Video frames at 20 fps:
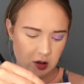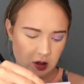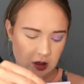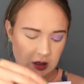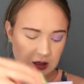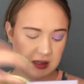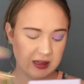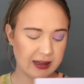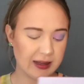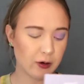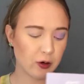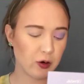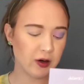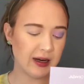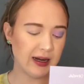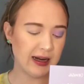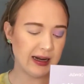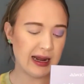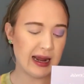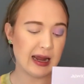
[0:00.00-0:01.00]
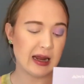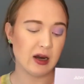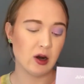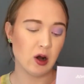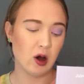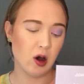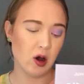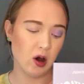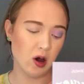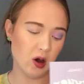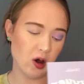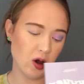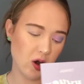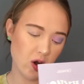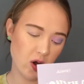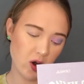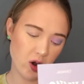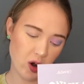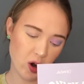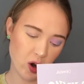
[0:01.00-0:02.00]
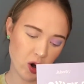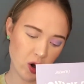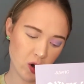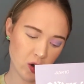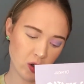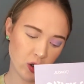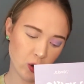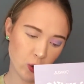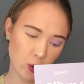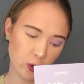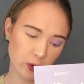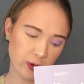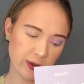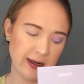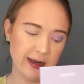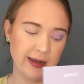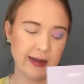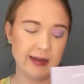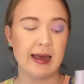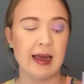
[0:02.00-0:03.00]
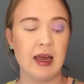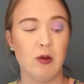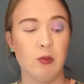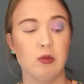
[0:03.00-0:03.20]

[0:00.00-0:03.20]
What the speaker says: Clarity and All Aura again,